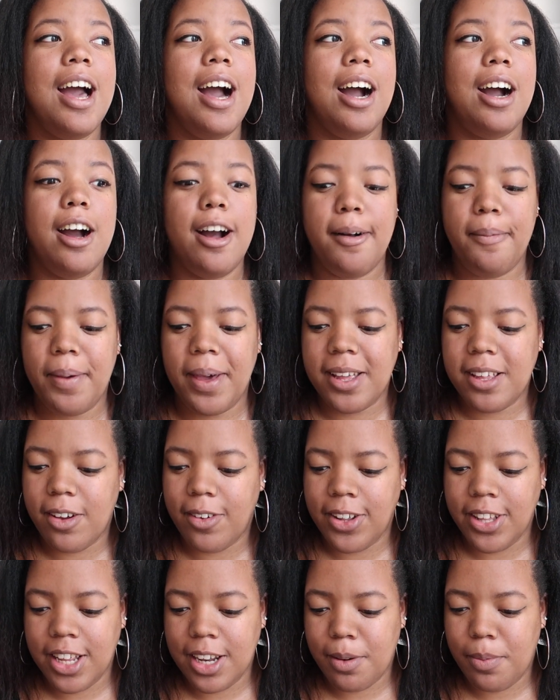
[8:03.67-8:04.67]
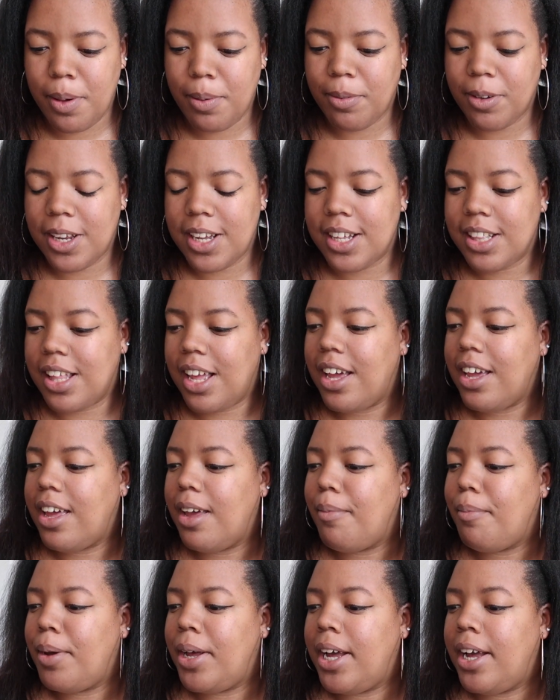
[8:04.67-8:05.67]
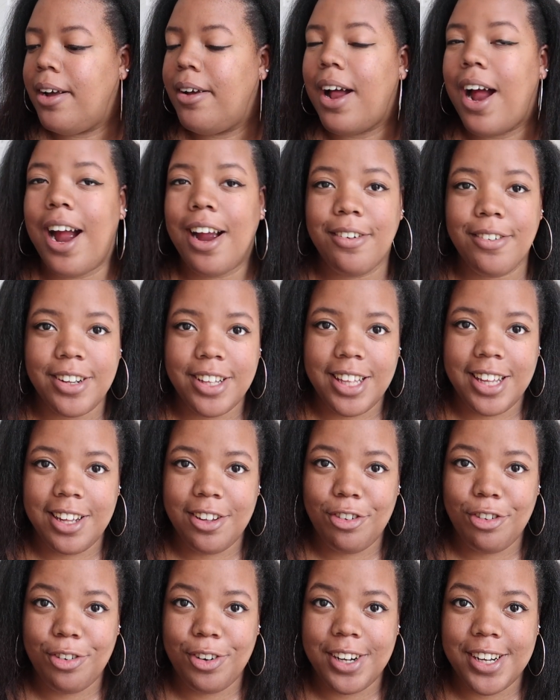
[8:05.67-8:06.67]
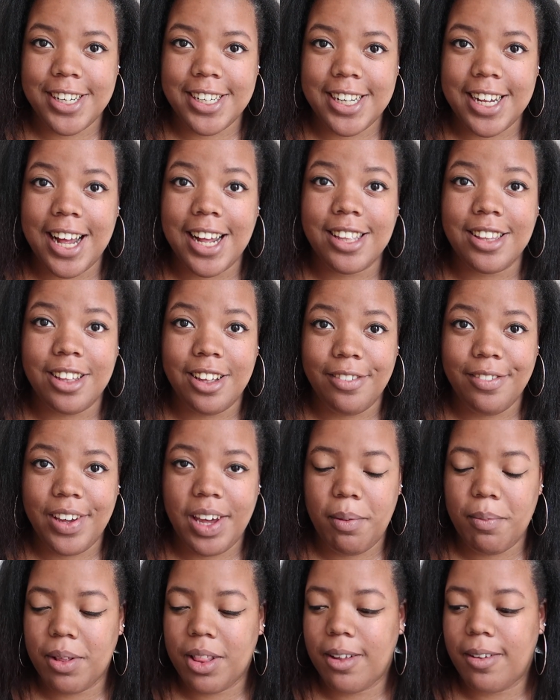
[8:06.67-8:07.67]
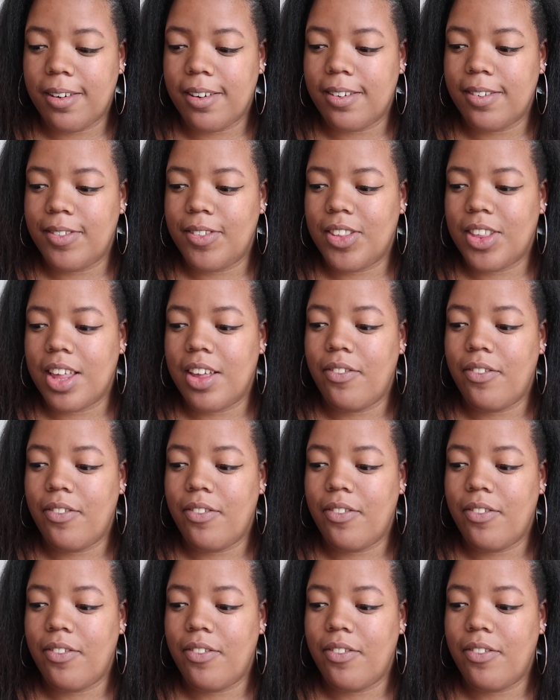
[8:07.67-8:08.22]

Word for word: I know a lot of people didn't like it, but I really enjoyed it. I love Game of Thrones.